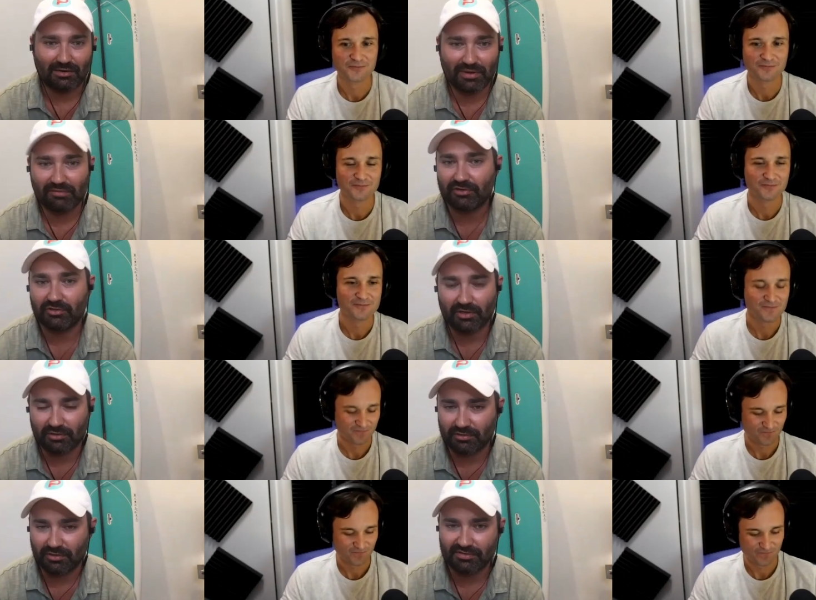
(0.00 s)
Speaker 1: uh, we have a QR
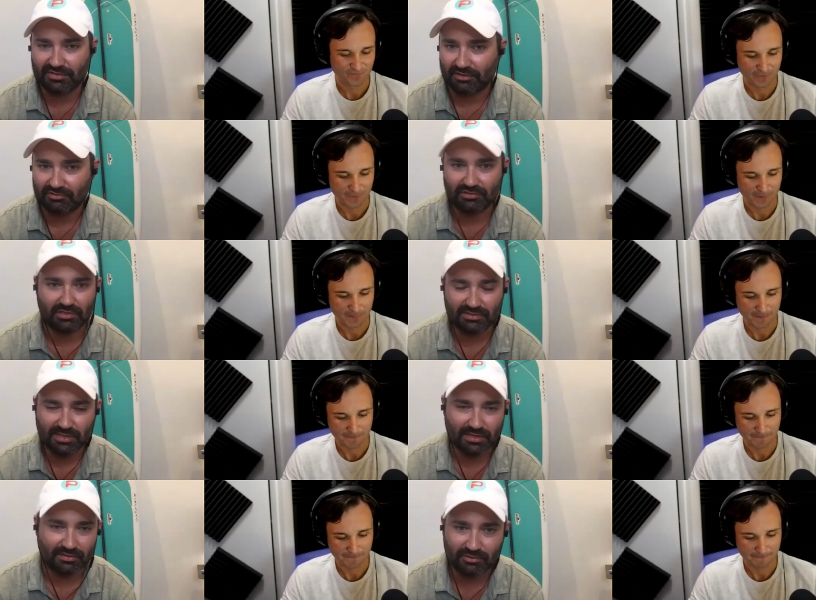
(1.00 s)
code on the station. You can
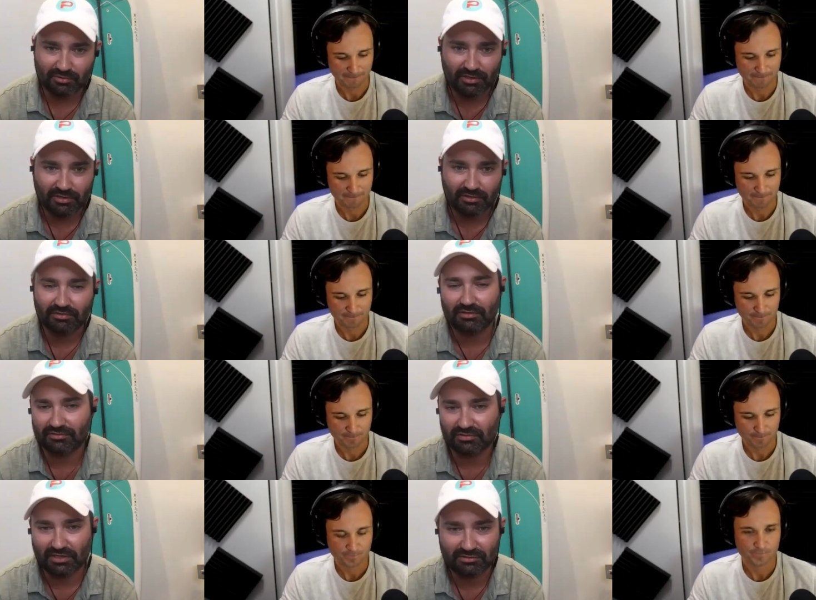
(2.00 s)
scan the QR code and it'll
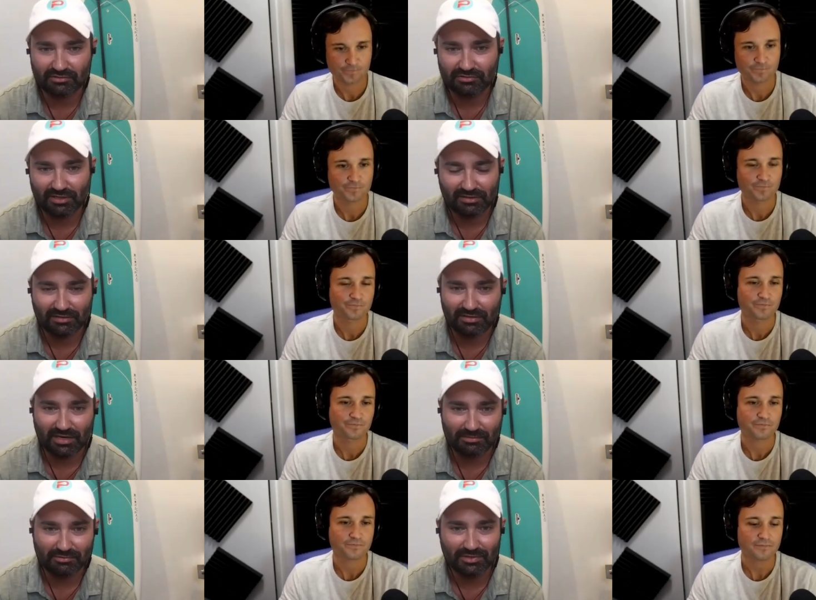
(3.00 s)
direct you directly to the
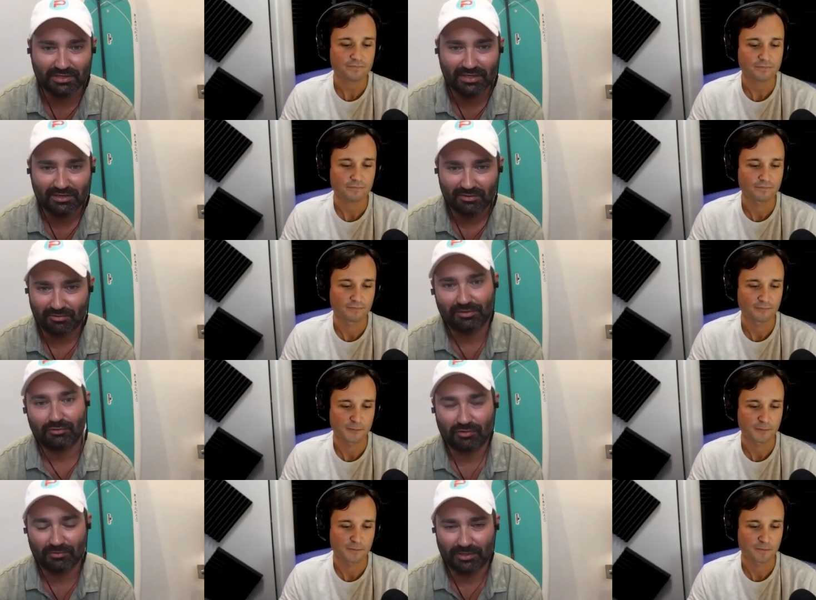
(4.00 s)
App Store or
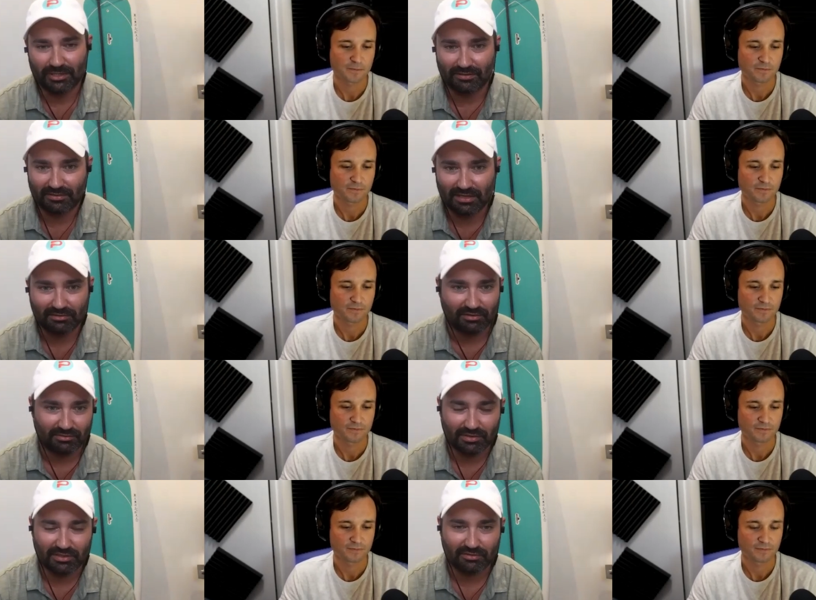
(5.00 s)
Google Play to
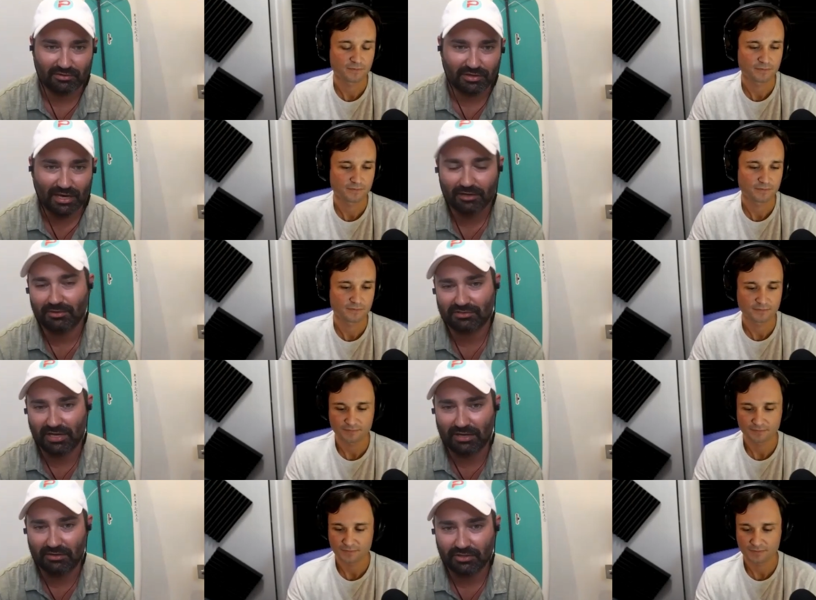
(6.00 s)
download it either on iOS
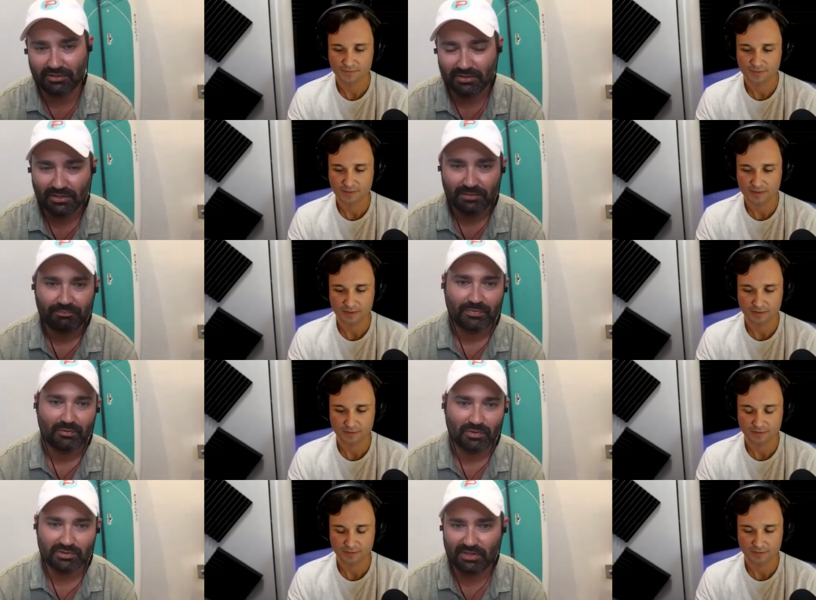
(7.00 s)
and Android.
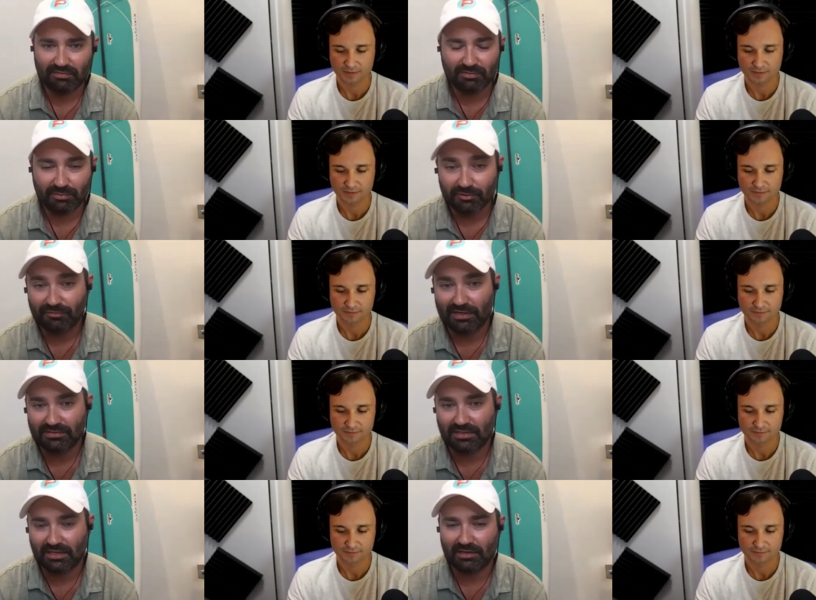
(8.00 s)
Once you have your
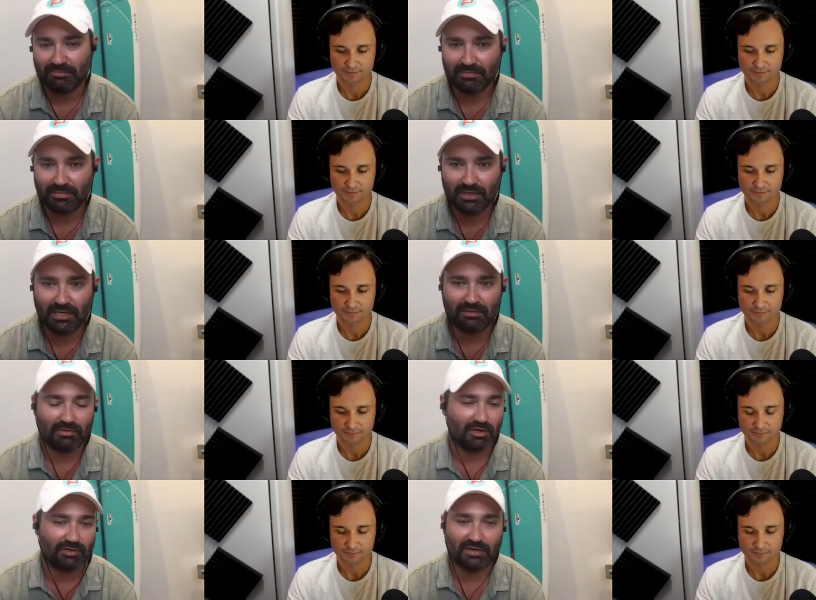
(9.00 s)
profile set up,
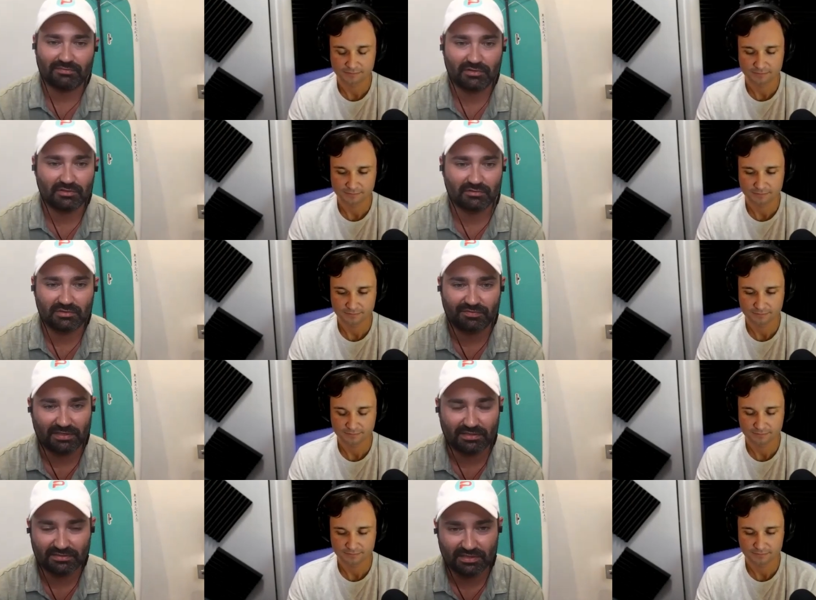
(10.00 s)
um, all you have to do is
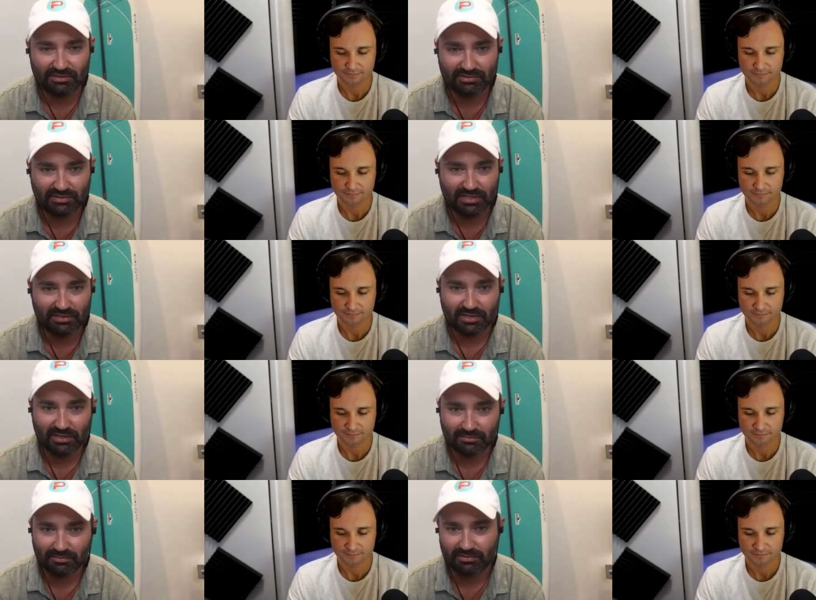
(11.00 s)
find the station that you're
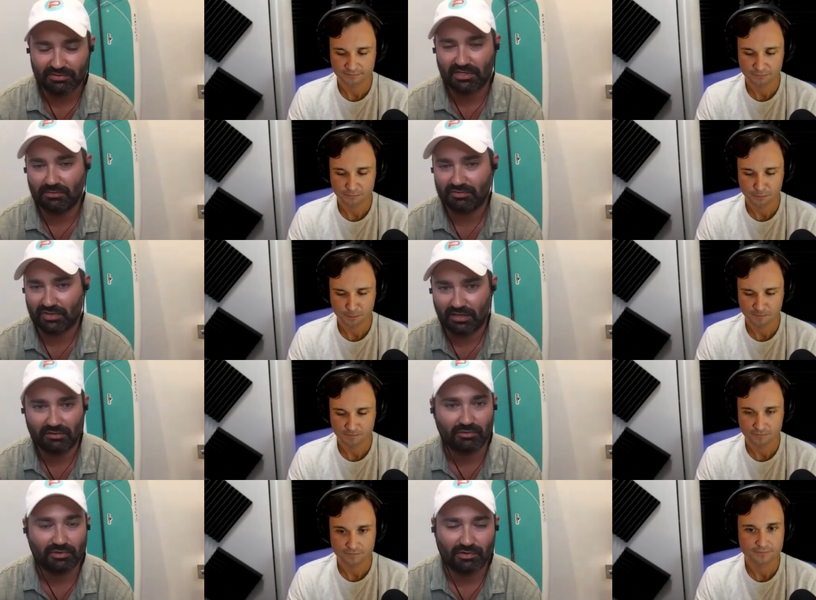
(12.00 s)
at, whether it's Key Biscayne
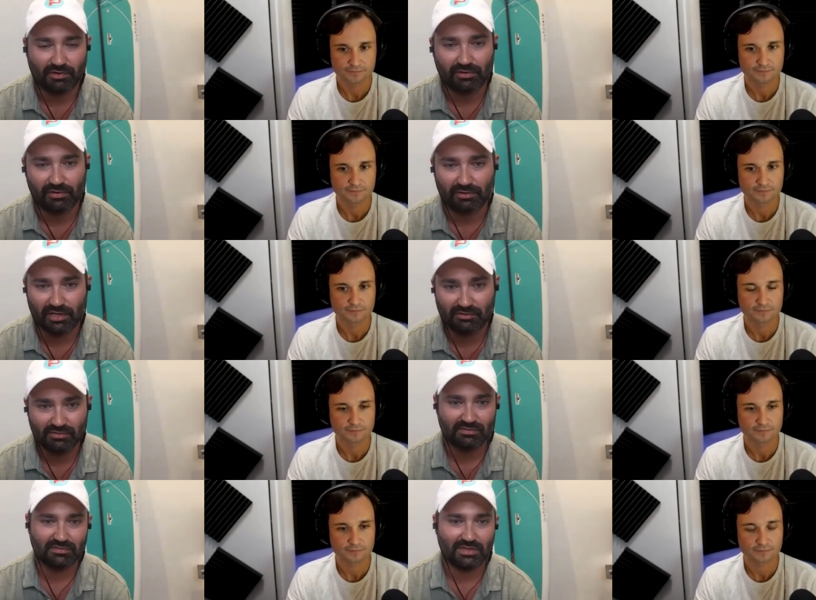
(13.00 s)
or one of our other locations,